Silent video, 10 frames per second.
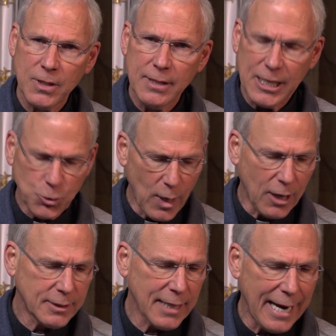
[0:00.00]
That's why
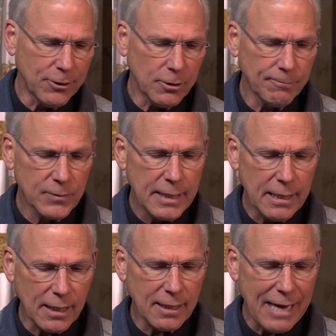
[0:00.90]
our title,
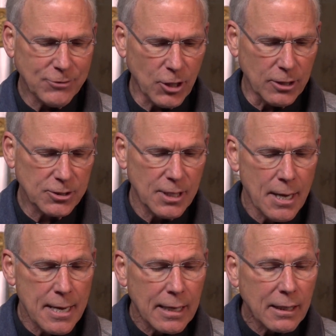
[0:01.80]
Healing Life's Hurts,
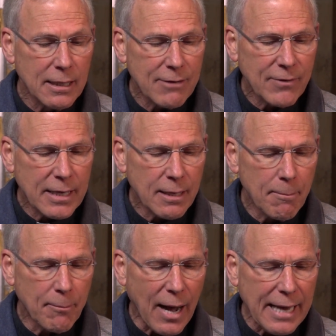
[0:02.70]

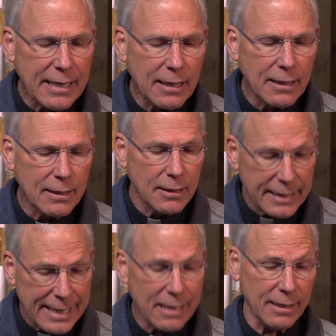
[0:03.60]

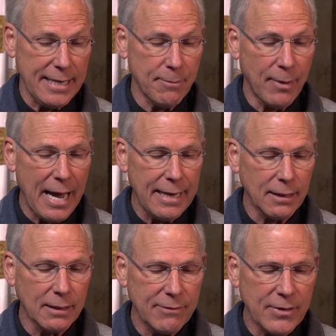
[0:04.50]
healing by
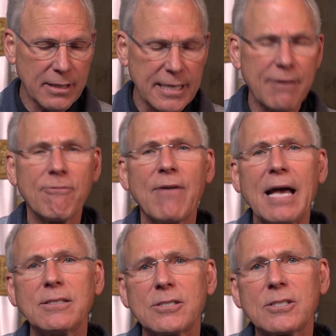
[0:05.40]
living the
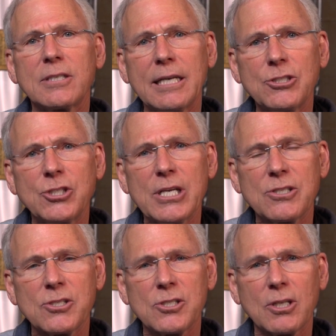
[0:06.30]
events in
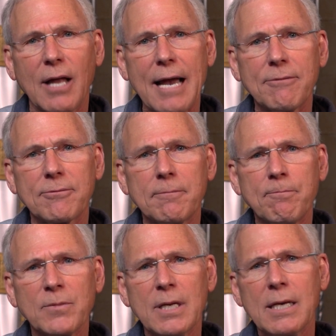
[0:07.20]
Jesus' life.
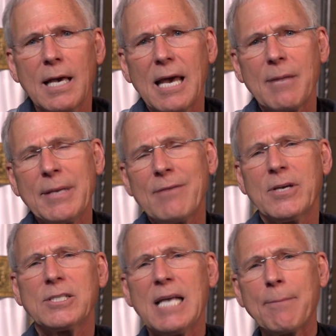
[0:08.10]
And let me give you an
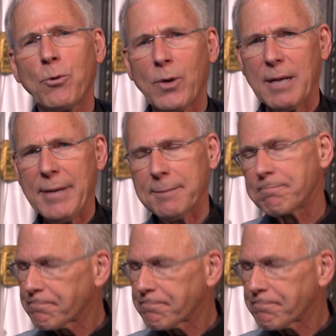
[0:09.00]
example of what I mean.